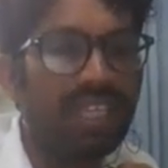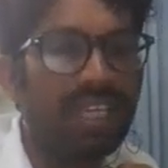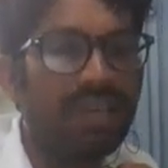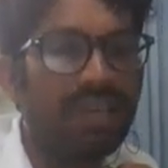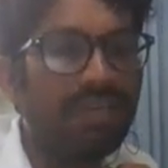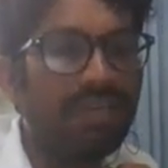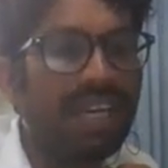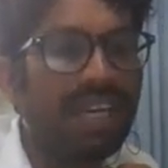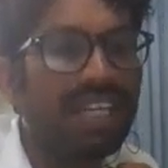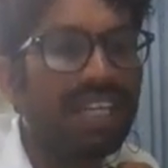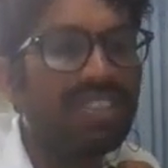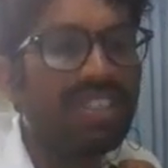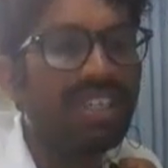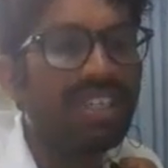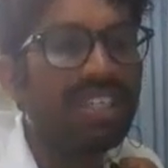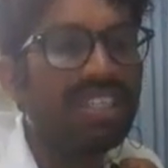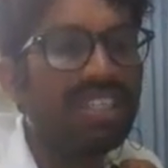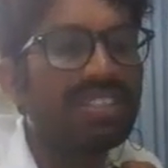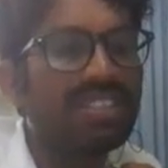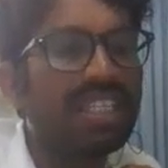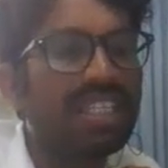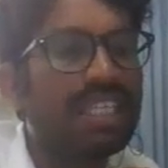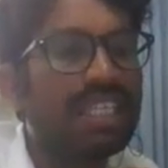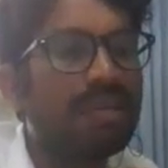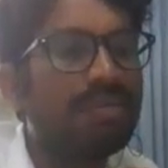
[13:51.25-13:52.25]
A medicine is
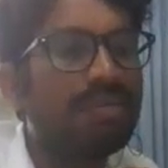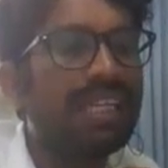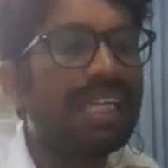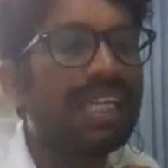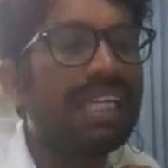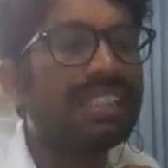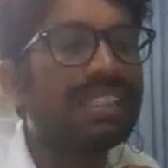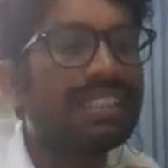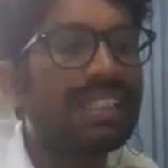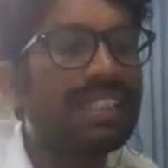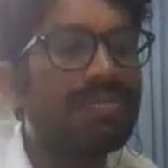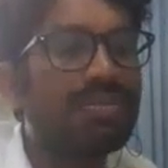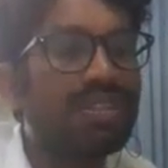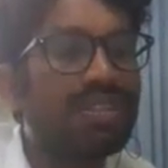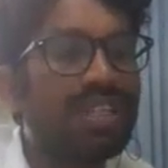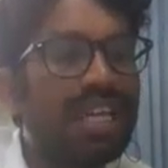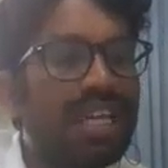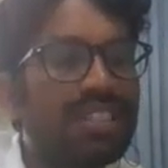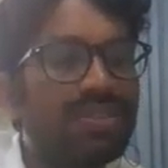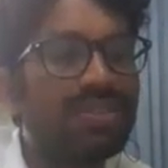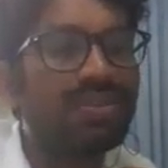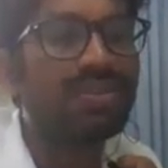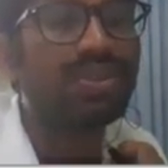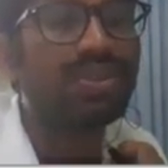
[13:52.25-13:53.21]
a chemical substance which